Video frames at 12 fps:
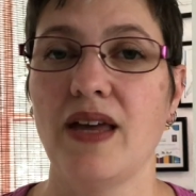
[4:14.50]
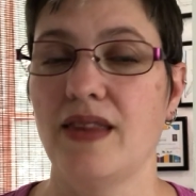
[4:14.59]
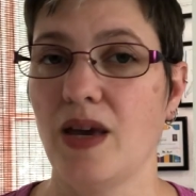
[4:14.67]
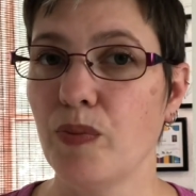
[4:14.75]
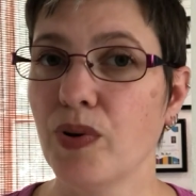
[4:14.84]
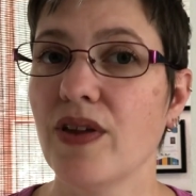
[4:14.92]

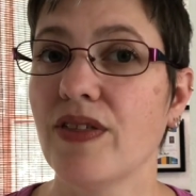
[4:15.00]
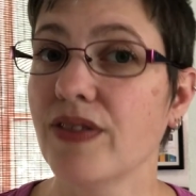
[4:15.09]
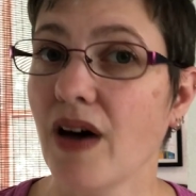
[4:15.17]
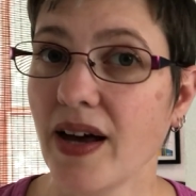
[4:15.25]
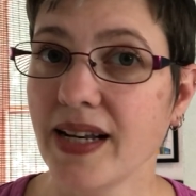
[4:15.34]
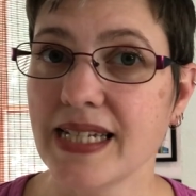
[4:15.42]
they put
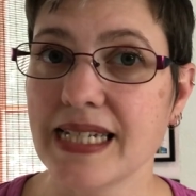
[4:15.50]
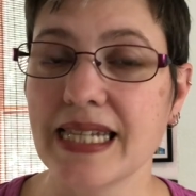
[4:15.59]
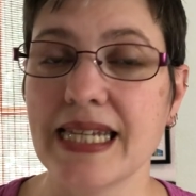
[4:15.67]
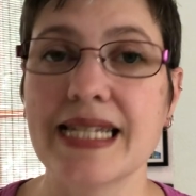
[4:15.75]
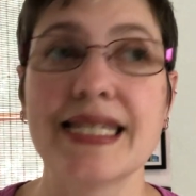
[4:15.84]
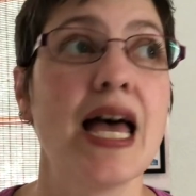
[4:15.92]
thought into
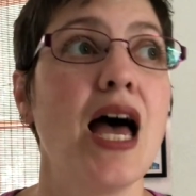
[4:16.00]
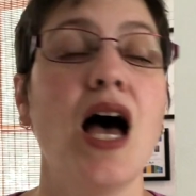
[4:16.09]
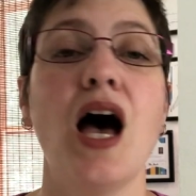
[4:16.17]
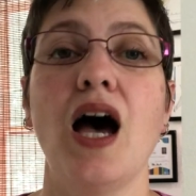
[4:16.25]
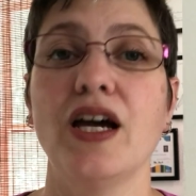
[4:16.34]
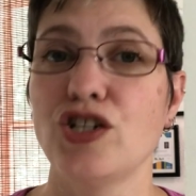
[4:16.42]
this.
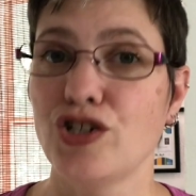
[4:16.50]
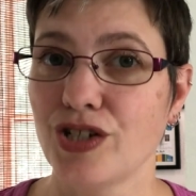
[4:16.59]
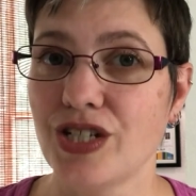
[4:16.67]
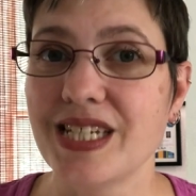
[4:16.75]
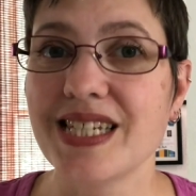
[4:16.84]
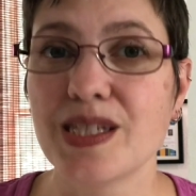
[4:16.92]
I
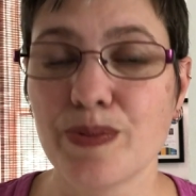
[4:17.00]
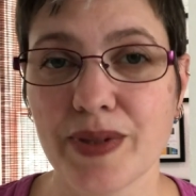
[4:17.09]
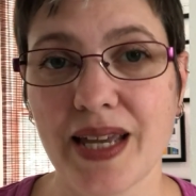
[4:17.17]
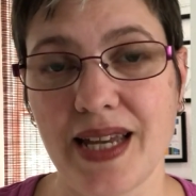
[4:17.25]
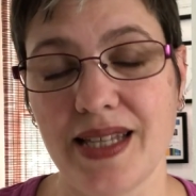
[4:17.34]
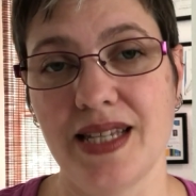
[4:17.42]
should
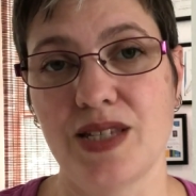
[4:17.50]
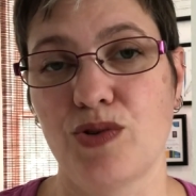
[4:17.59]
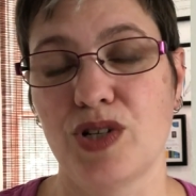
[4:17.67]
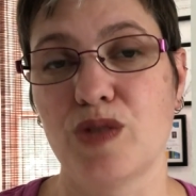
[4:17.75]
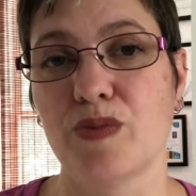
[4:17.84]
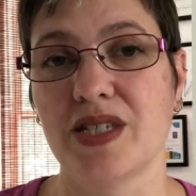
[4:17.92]
display these
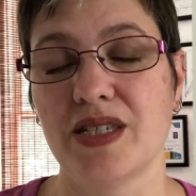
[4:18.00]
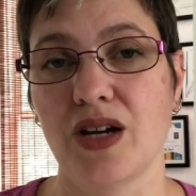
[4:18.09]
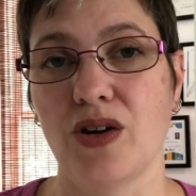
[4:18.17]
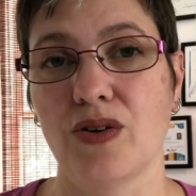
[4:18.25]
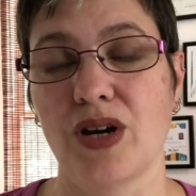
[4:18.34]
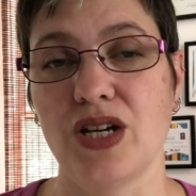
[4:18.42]
Christmas
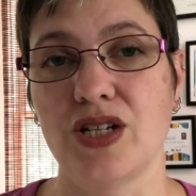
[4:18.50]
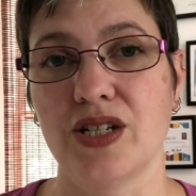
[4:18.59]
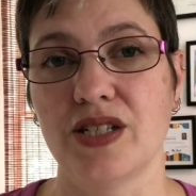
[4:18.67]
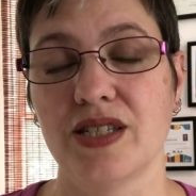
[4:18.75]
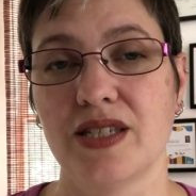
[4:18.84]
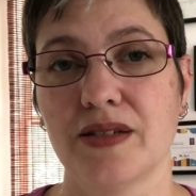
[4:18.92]

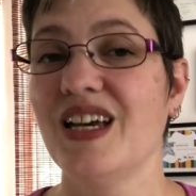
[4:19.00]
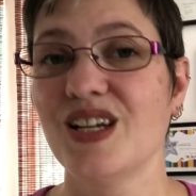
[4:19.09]
decorations.